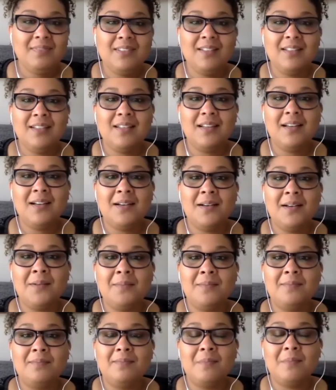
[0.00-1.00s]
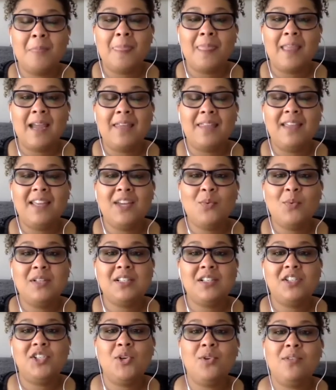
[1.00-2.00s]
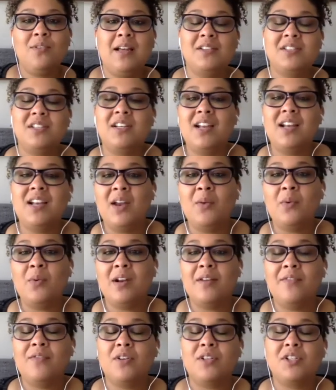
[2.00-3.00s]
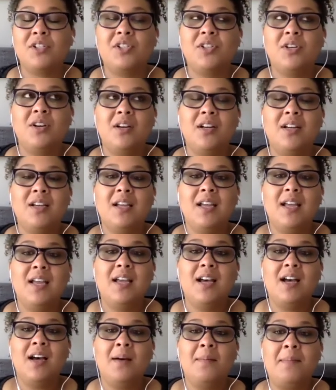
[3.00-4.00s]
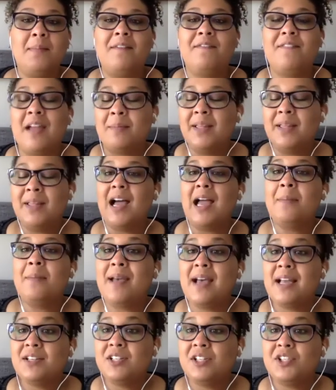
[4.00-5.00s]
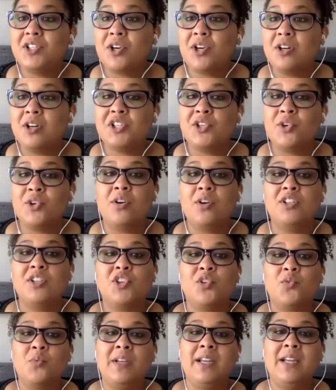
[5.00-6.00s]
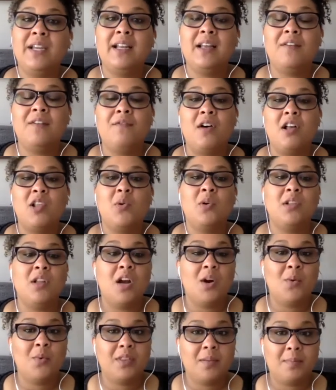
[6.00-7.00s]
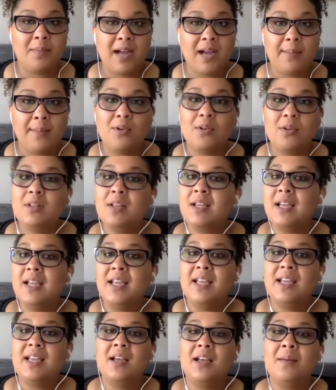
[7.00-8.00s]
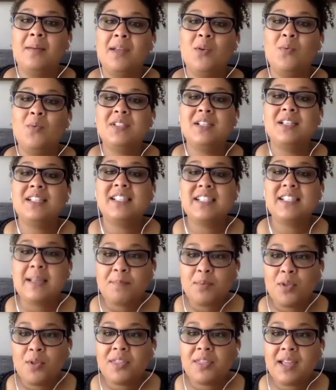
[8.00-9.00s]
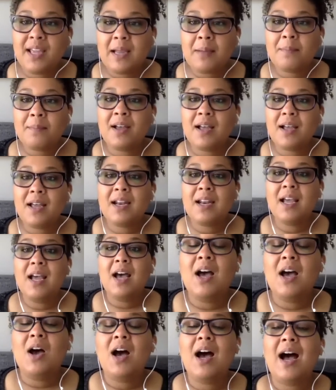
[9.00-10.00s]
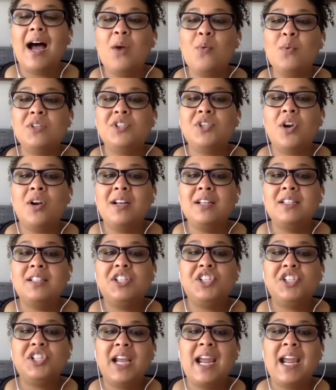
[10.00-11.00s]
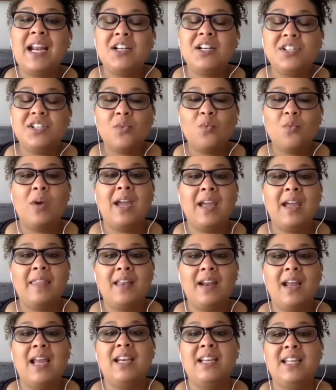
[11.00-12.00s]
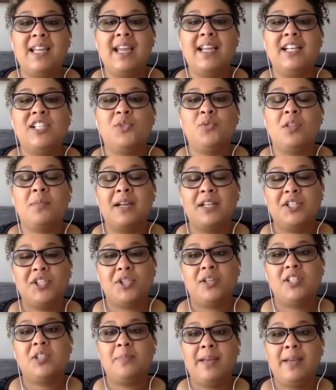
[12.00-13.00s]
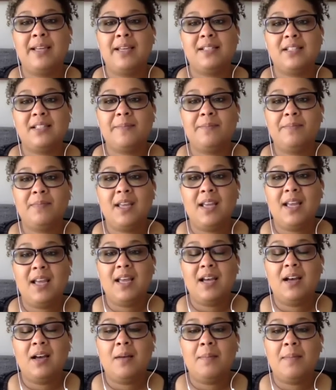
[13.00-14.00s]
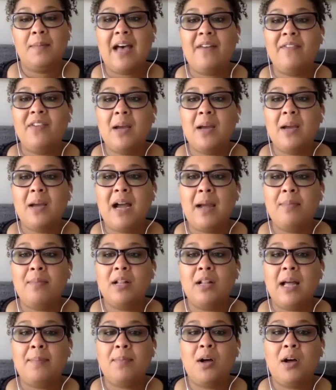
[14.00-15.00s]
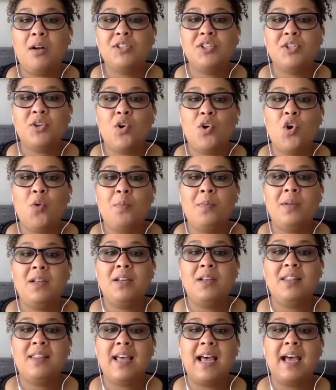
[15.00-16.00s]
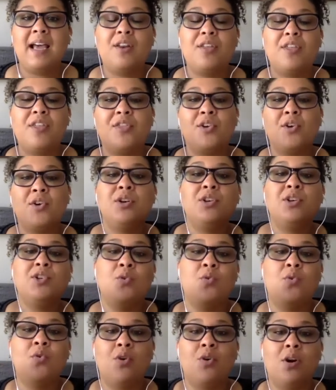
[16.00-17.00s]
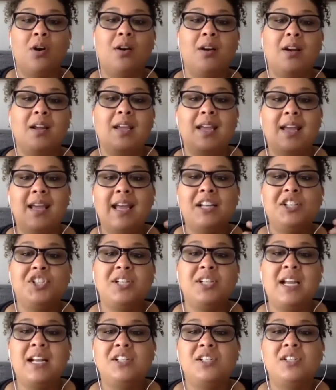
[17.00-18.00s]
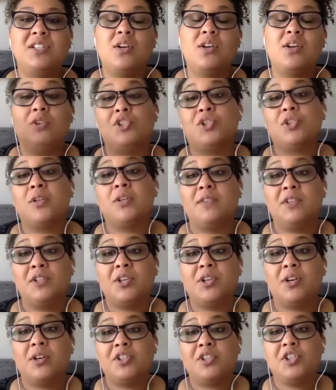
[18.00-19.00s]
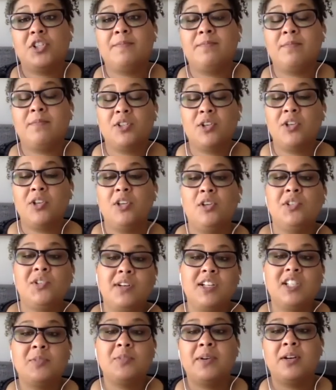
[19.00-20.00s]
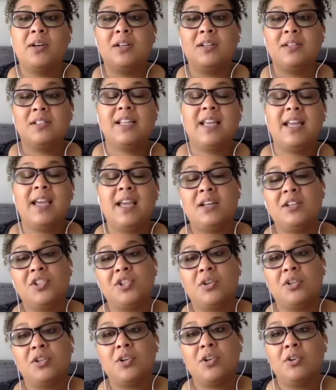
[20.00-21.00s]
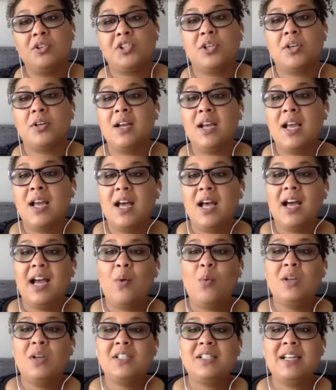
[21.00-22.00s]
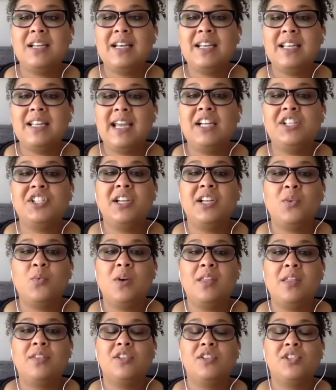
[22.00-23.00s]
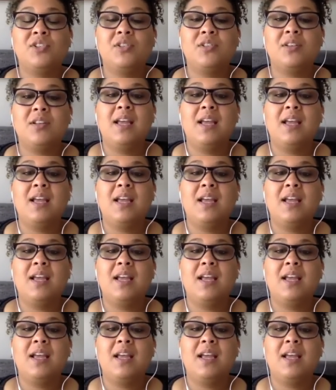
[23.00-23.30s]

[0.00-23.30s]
Um, I think it was in 2009 when I first took um, my family iPad to church in order to read and follow along with the Bible. Um, it was a simple thing, but I was starting to change the way that I engaged with my church space um, having a Bible app also opened that third door and changed the culture of the church. So user experience and church culture. I wasn't engaging with this.